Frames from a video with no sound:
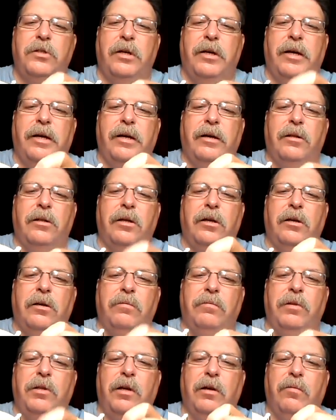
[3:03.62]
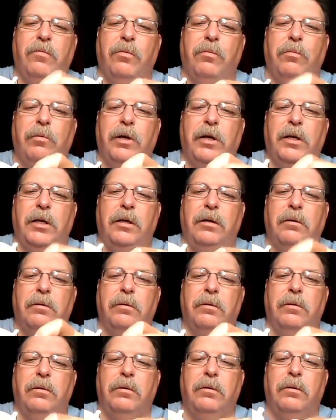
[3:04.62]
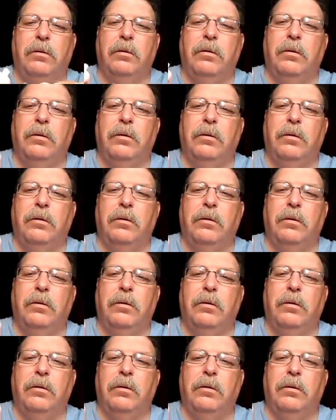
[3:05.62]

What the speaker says: style of the EverReady,